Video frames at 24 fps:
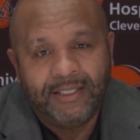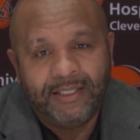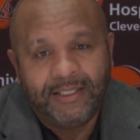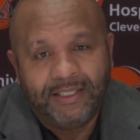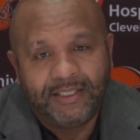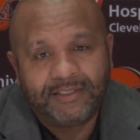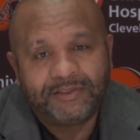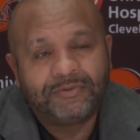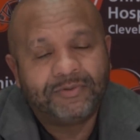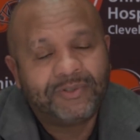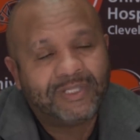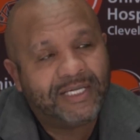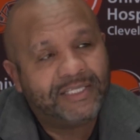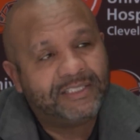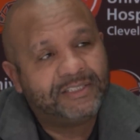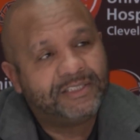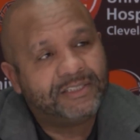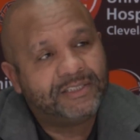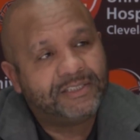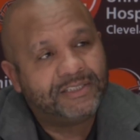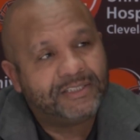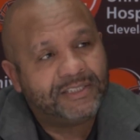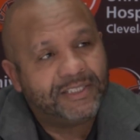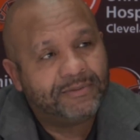His
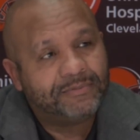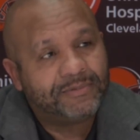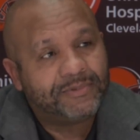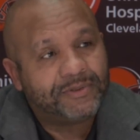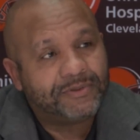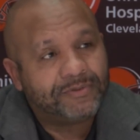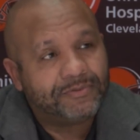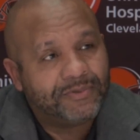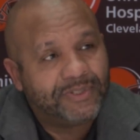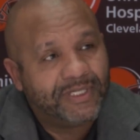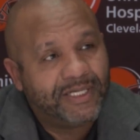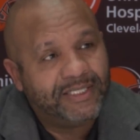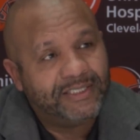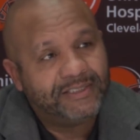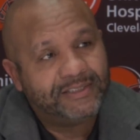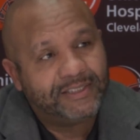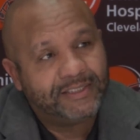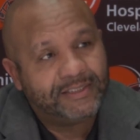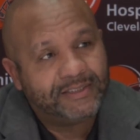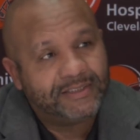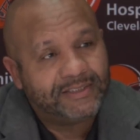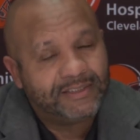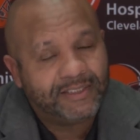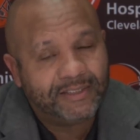relationships with
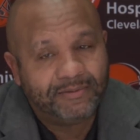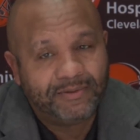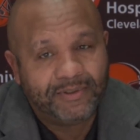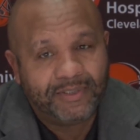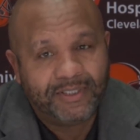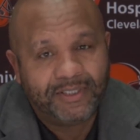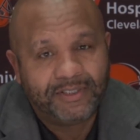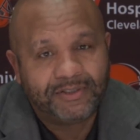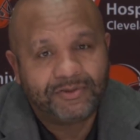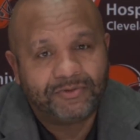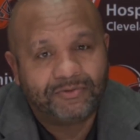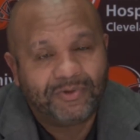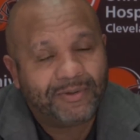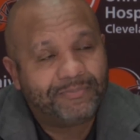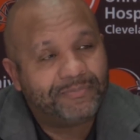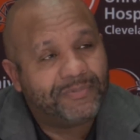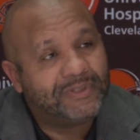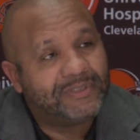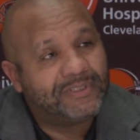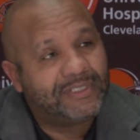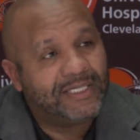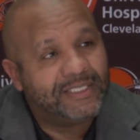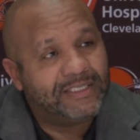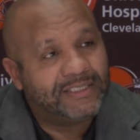agents and his
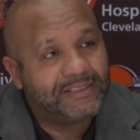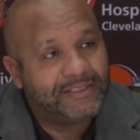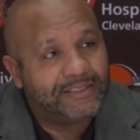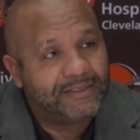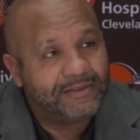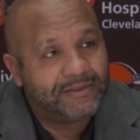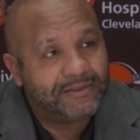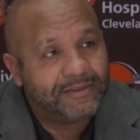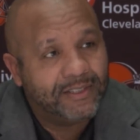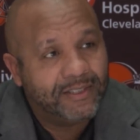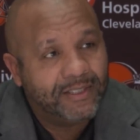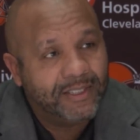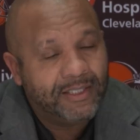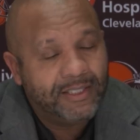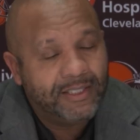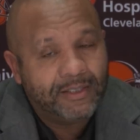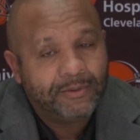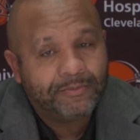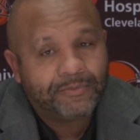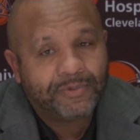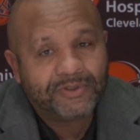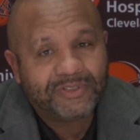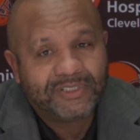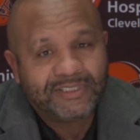reputation
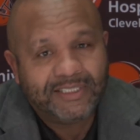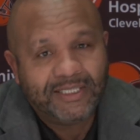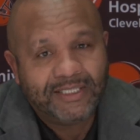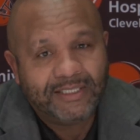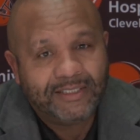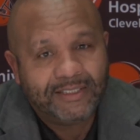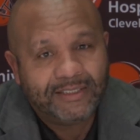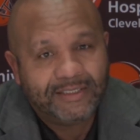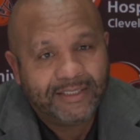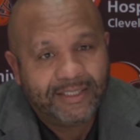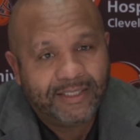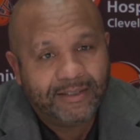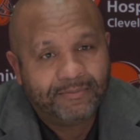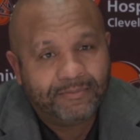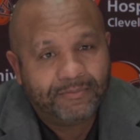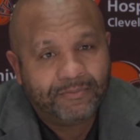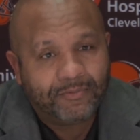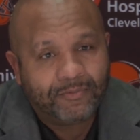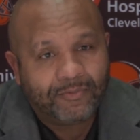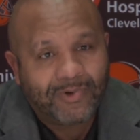preceded him.